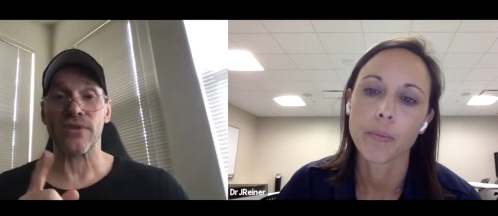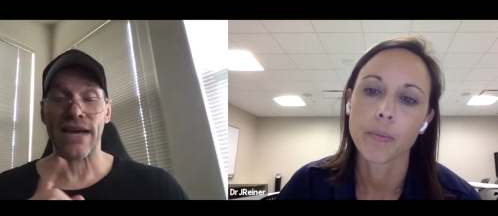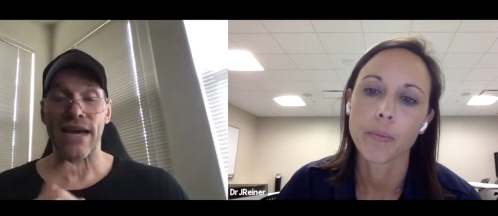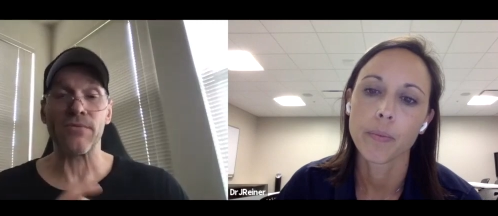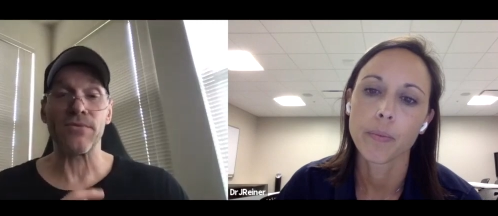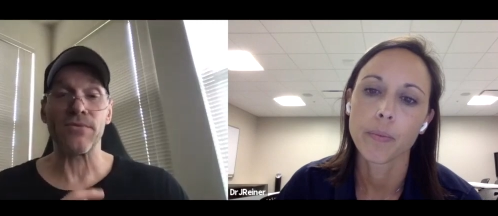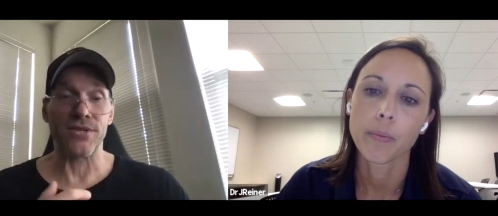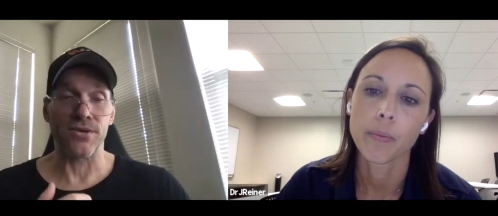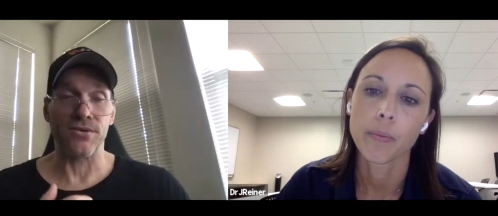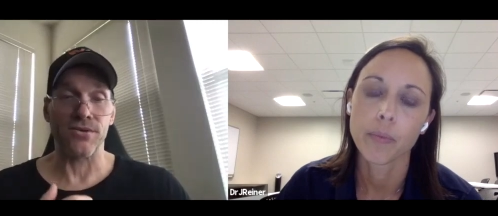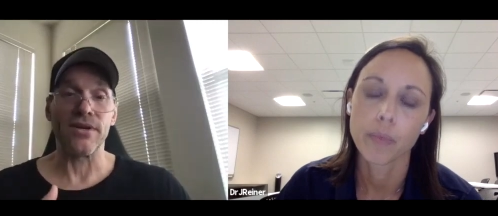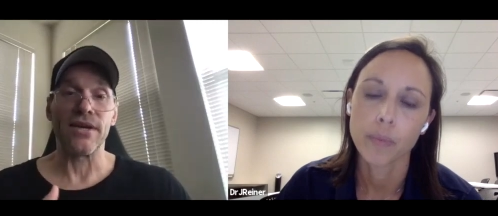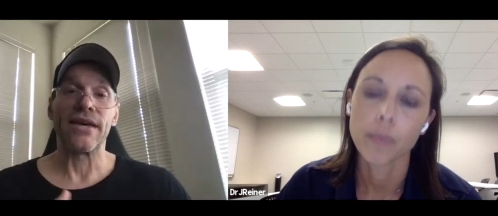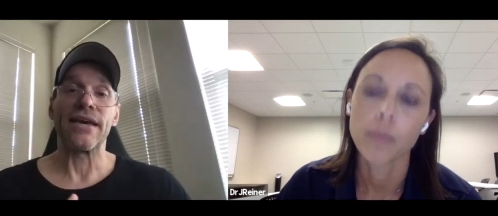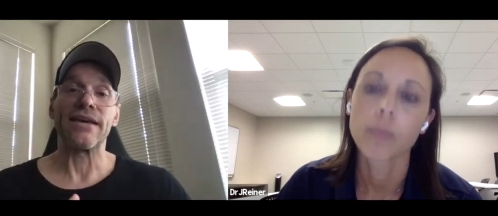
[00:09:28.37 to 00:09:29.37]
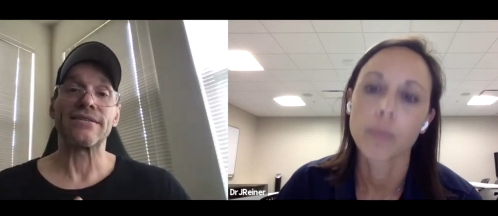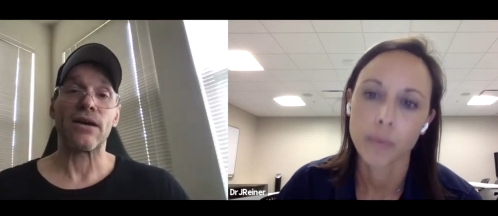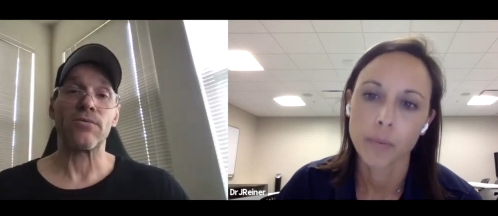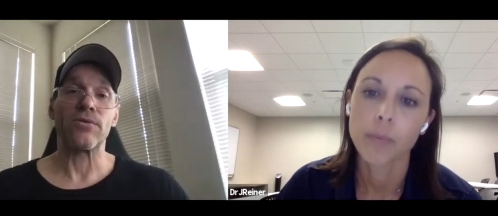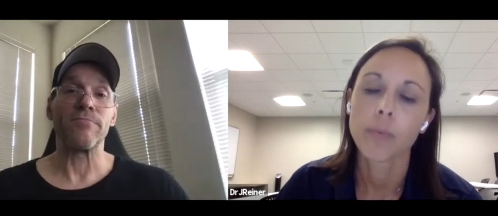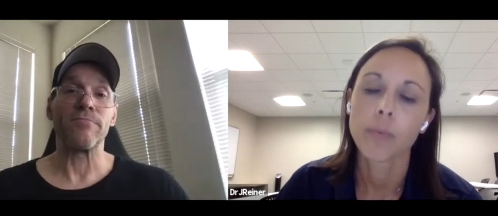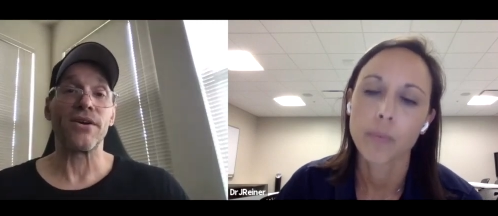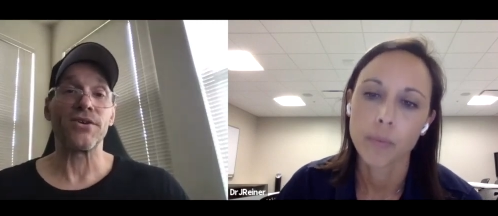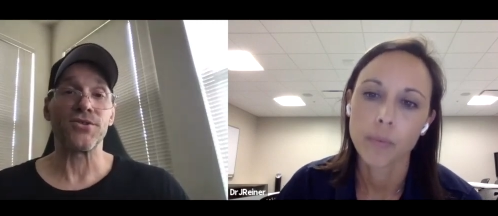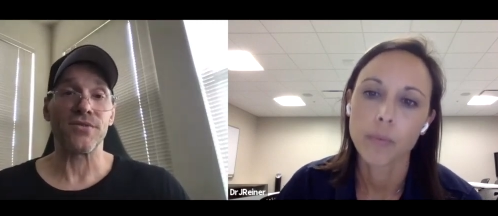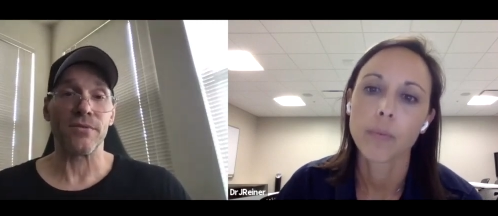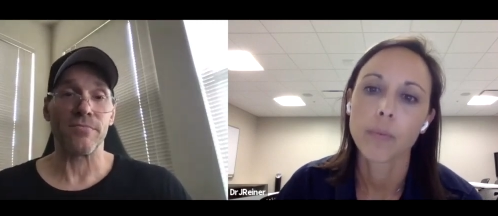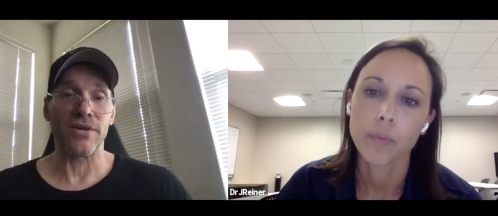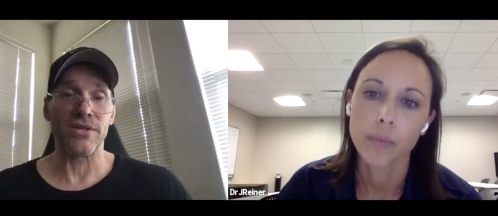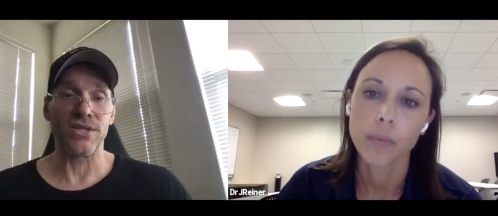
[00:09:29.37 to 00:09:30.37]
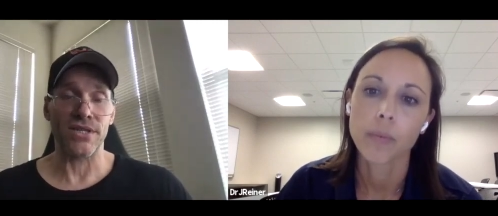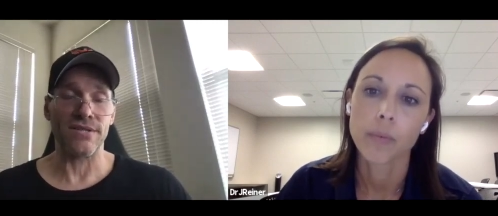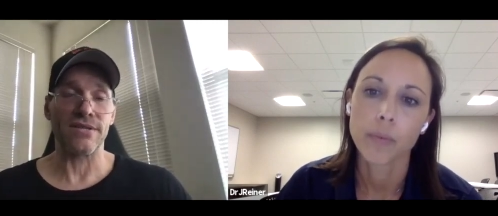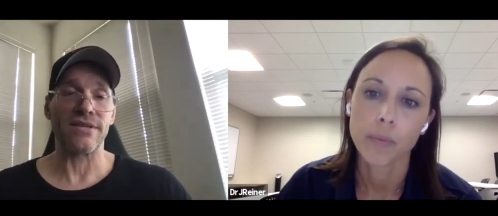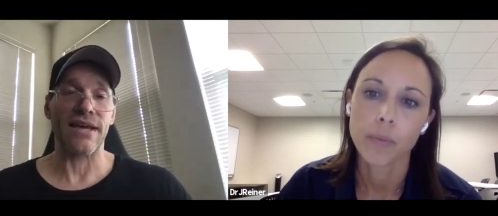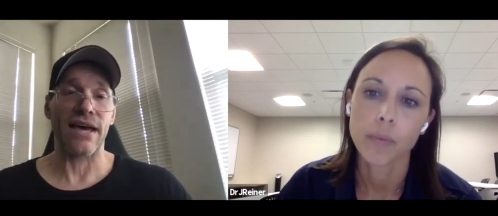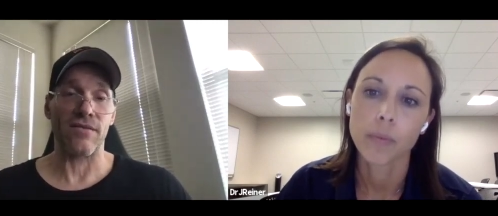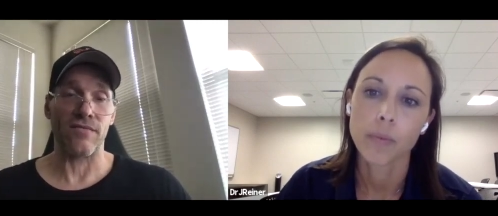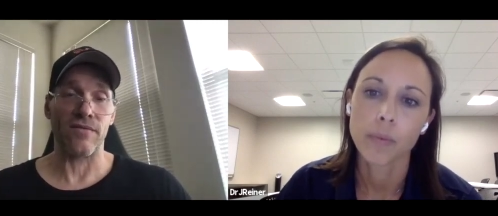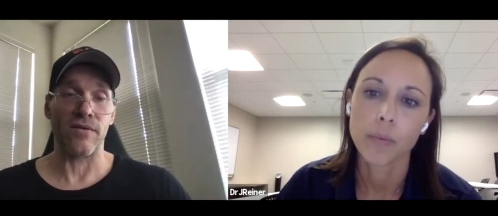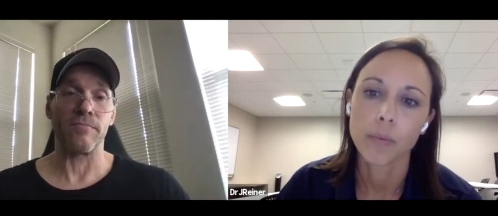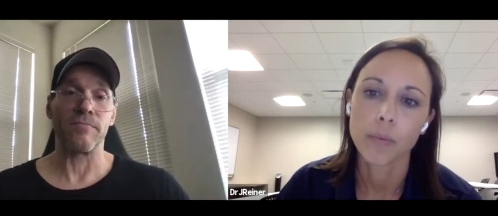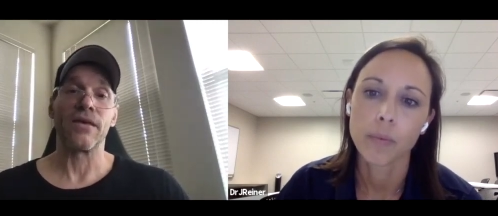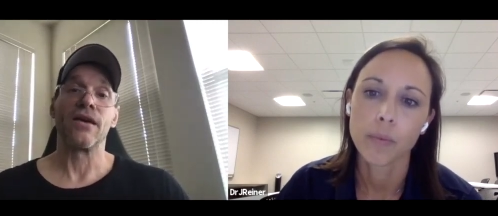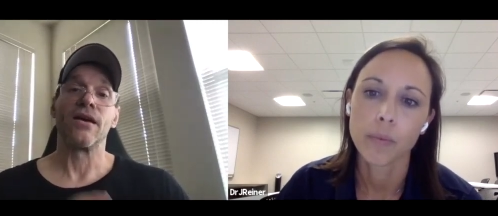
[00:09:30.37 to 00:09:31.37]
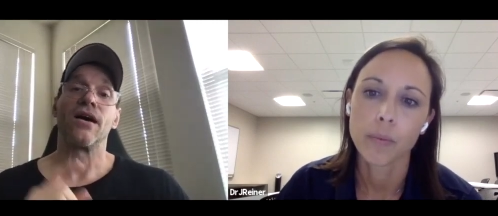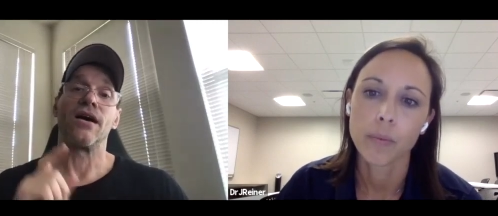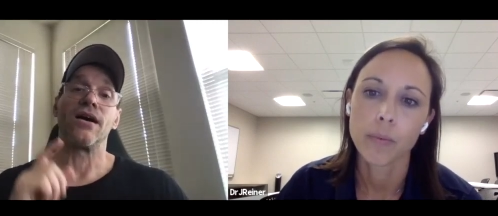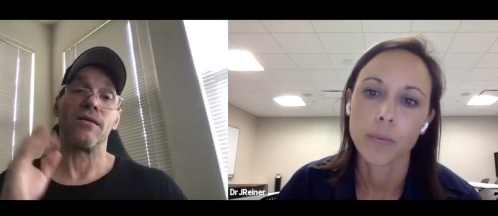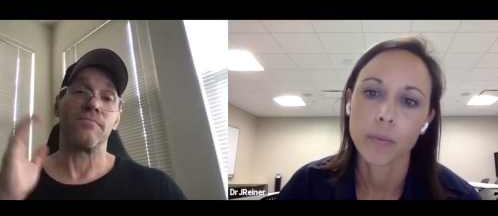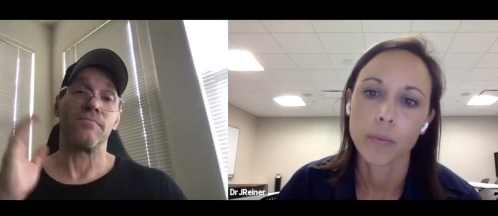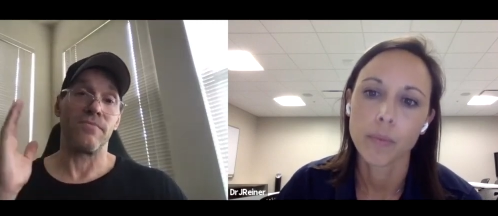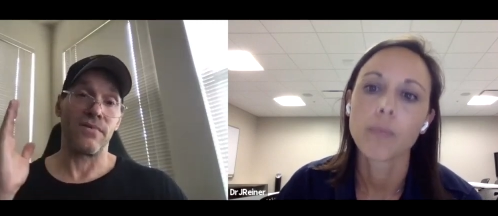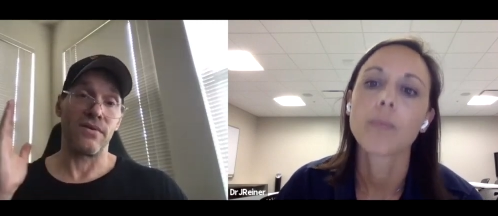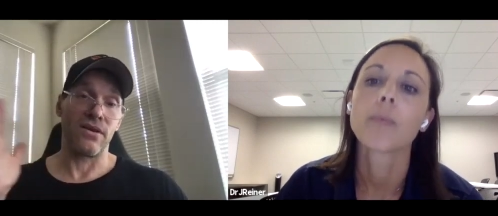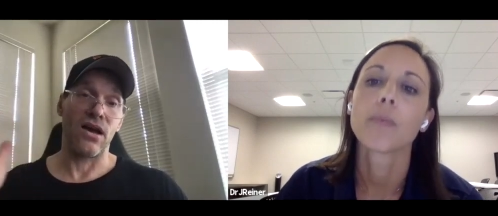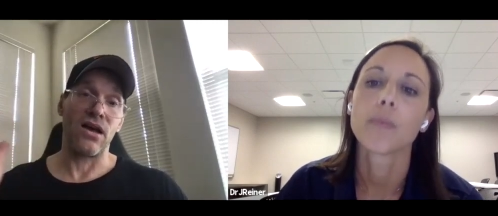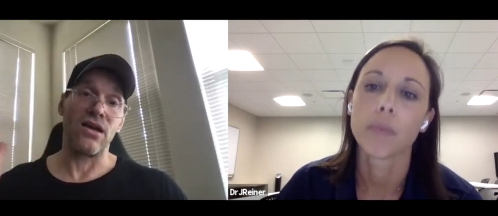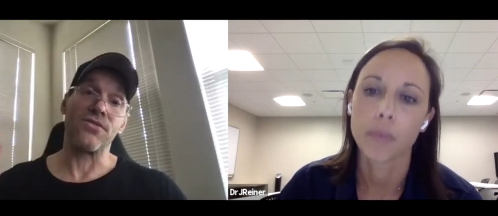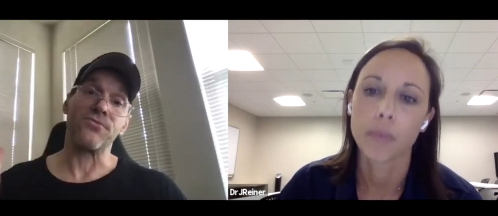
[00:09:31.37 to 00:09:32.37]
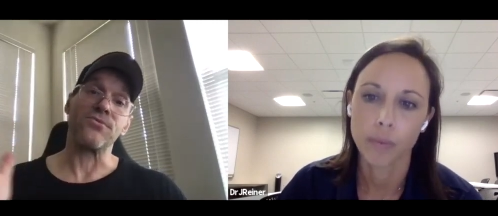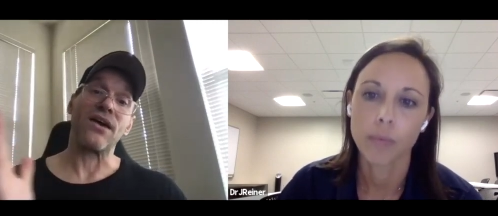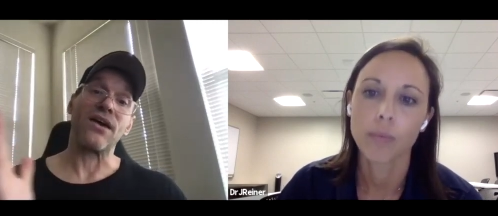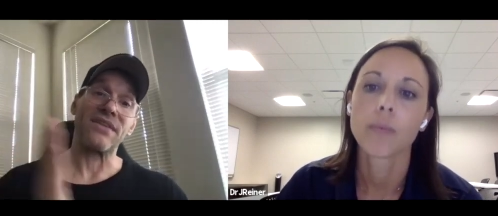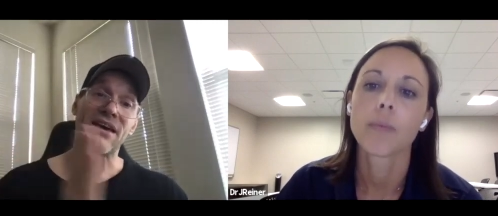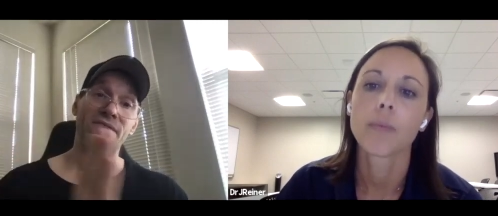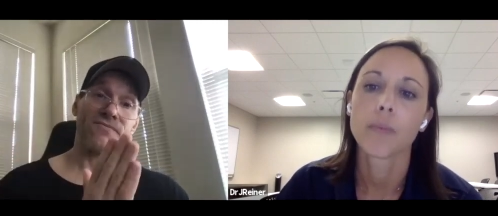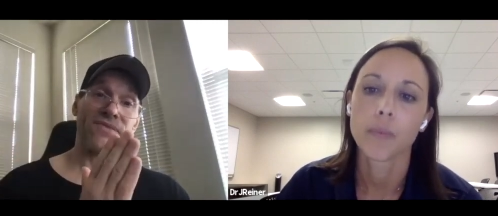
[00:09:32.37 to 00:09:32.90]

Speaker 1: I would do is I would measure the bejesus out of him, um, throughout that